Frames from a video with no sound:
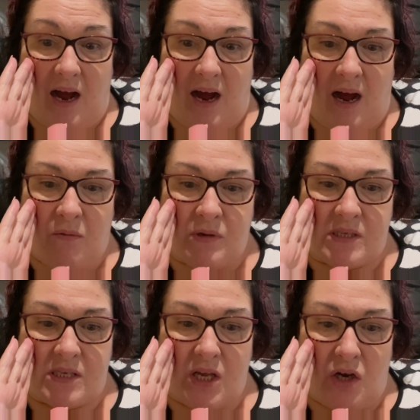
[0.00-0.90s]
I
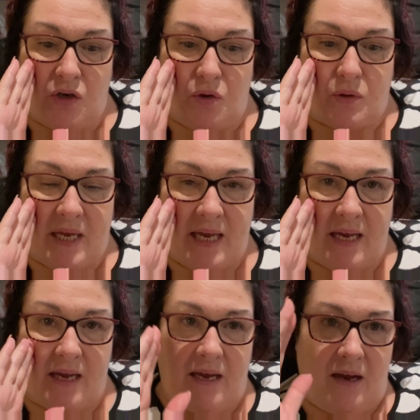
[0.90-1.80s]
was
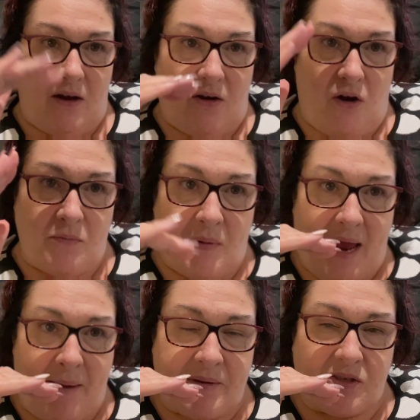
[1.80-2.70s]
looking on my
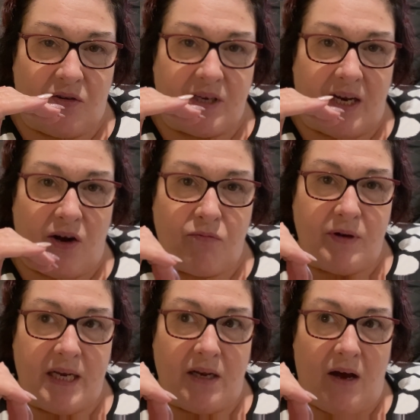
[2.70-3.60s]
Amazon and I
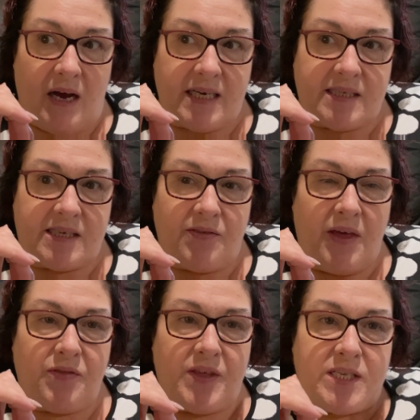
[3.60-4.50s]
realised
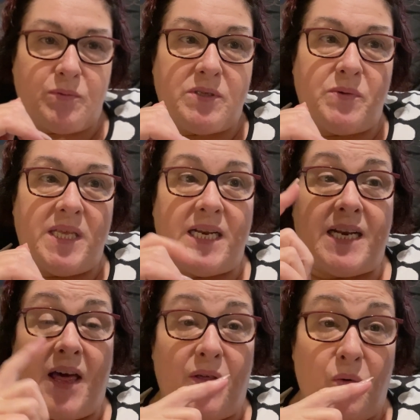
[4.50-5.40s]
that this was within
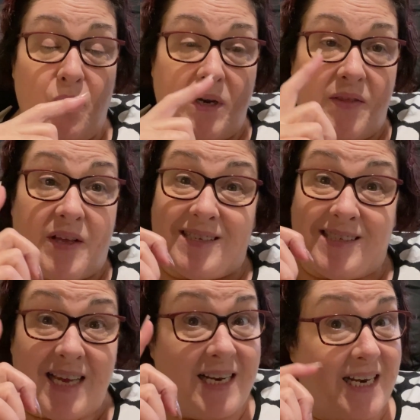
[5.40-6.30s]
another order that
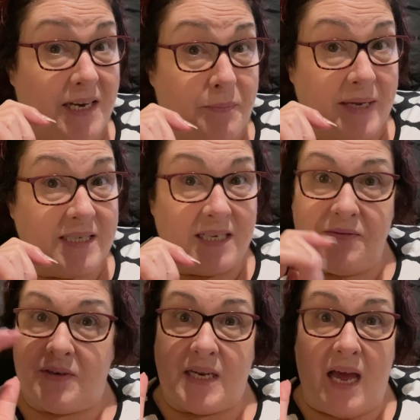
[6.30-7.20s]
said it had been
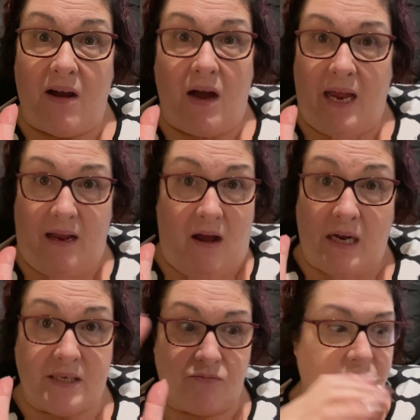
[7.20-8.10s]
delivered. Now, I
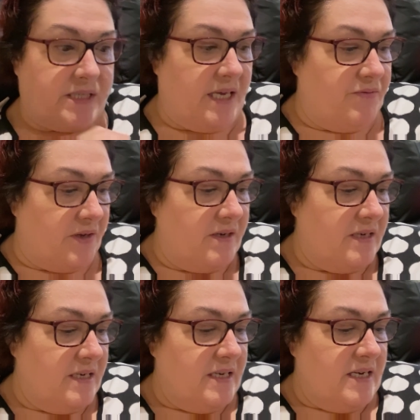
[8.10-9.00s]
didn't receive it.
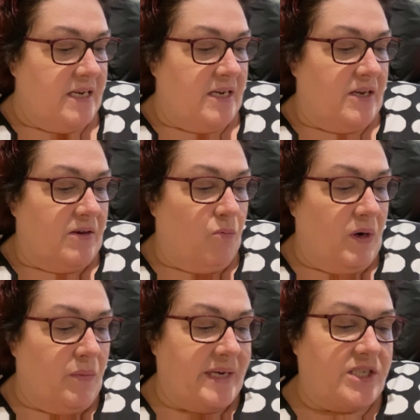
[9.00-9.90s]
And when I
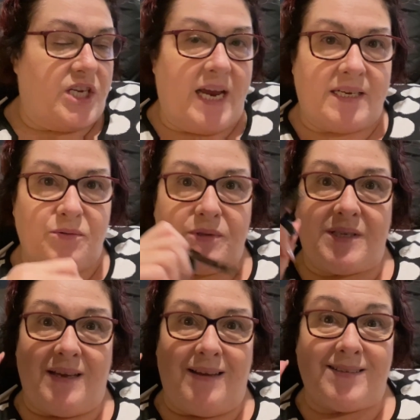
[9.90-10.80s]
went and checked, it was
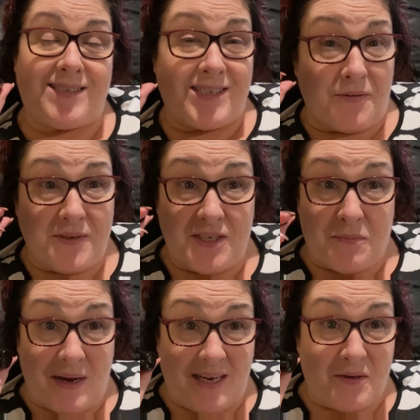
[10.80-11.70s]
stuffed into
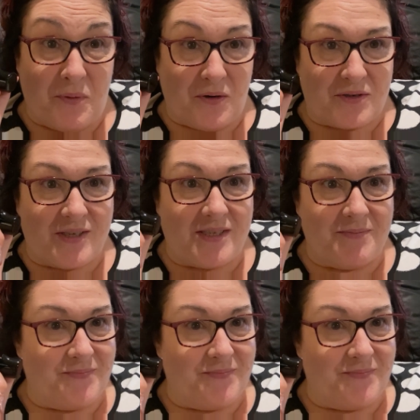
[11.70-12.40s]
my letterbox